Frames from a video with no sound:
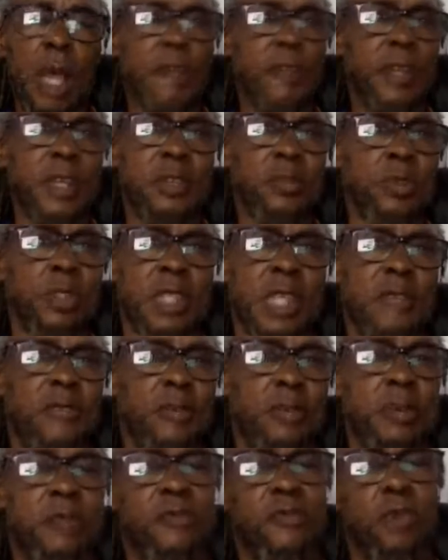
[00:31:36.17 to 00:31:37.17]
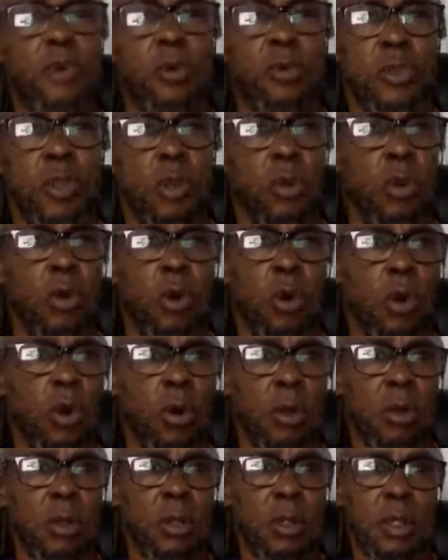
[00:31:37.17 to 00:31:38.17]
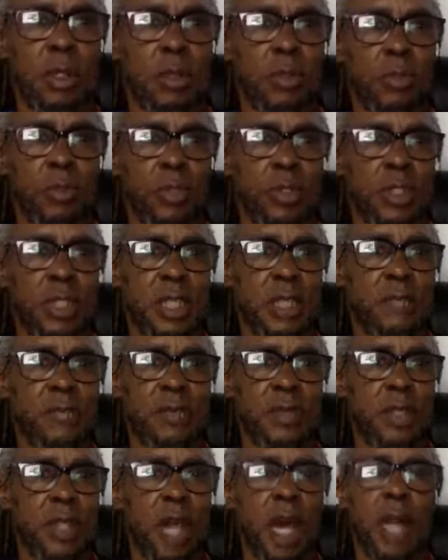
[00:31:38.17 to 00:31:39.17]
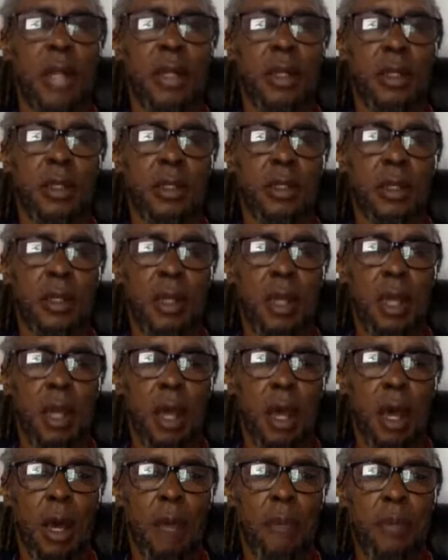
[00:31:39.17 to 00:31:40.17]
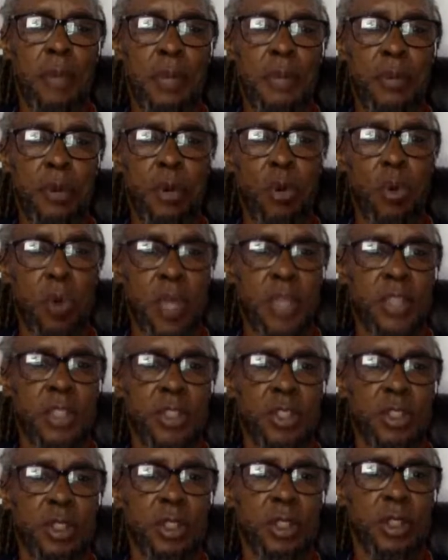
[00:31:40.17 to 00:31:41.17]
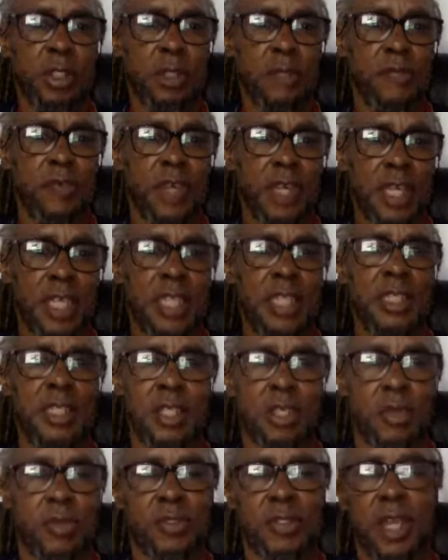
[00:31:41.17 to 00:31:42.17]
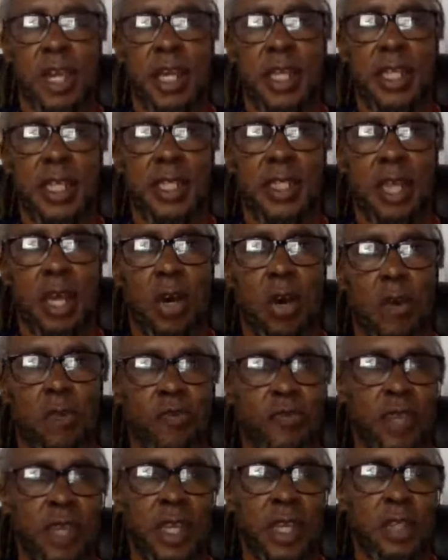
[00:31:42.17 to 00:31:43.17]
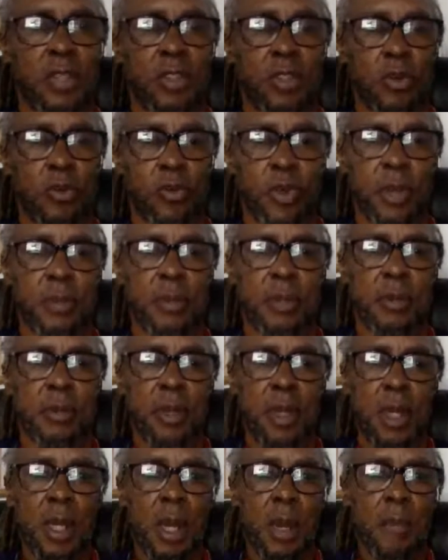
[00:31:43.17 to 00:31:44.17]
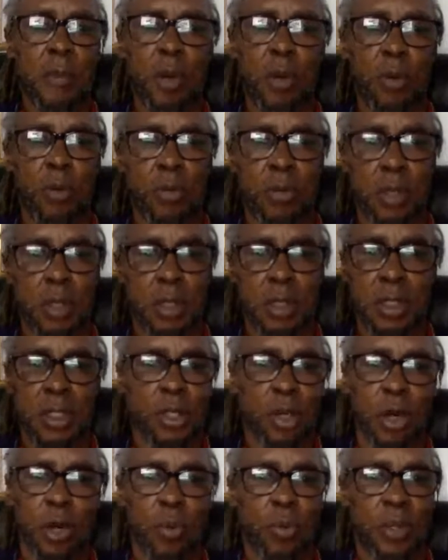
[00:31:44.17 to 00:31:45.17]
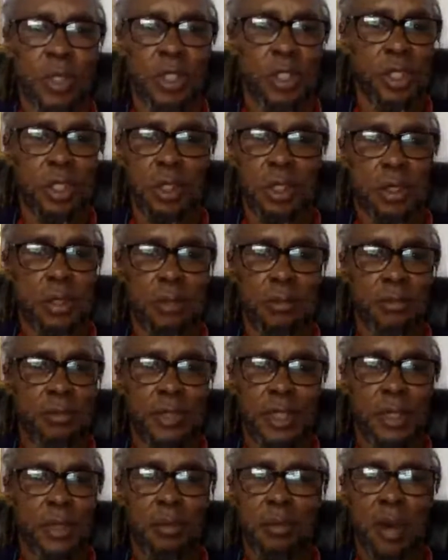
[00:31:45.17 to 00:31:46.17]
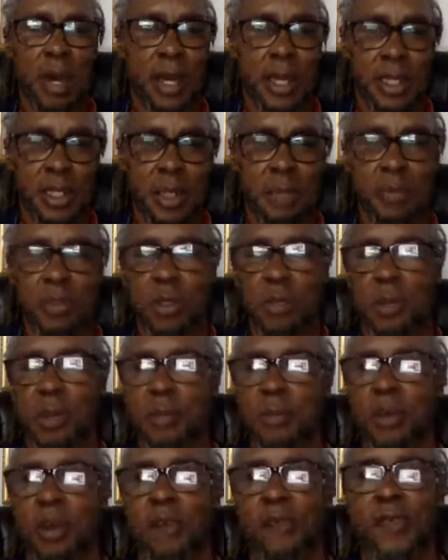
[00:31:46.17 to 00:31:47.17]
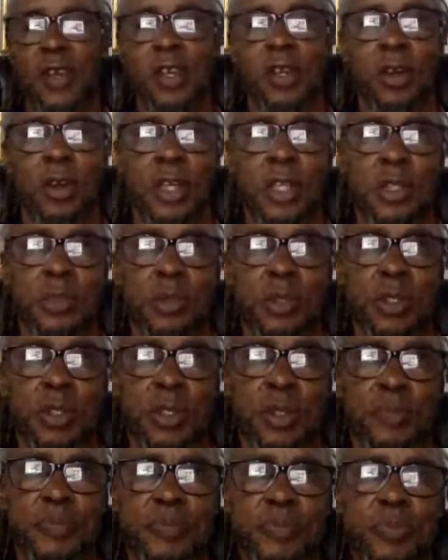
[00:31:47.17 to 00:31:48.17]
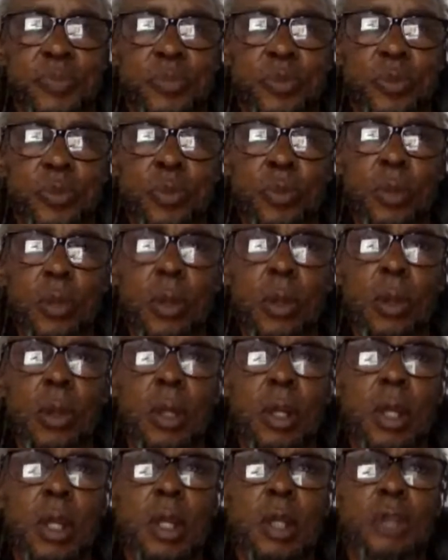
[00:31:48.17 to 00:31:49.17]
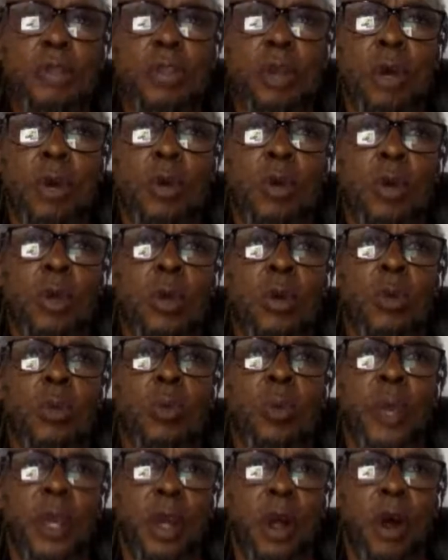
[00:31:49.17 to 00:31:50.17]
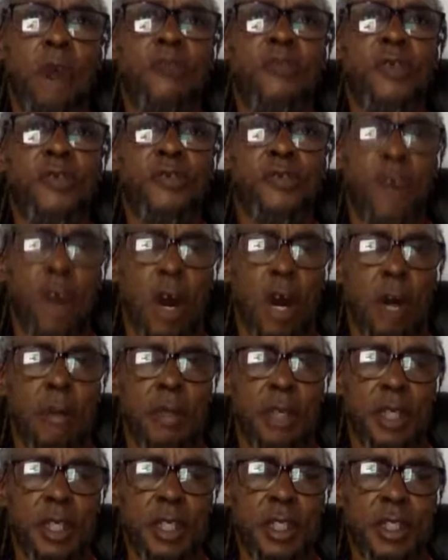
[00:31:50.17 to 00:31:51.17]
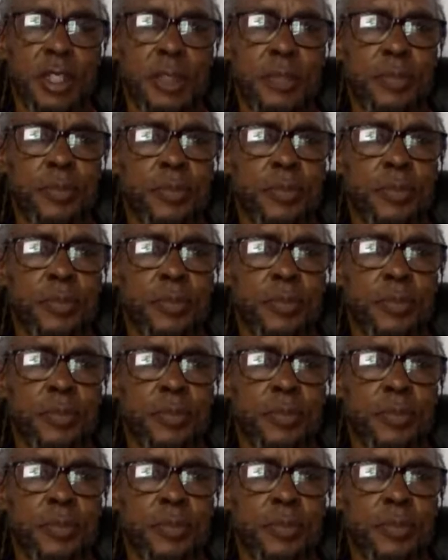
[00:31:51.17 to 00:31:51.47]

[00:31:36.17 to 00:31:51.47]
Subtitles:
this was even before the law was even done. People questioned the validity of signing that off-takers agreement, but we just didn't mind them, to be perfectly honest with you. So we offer farmers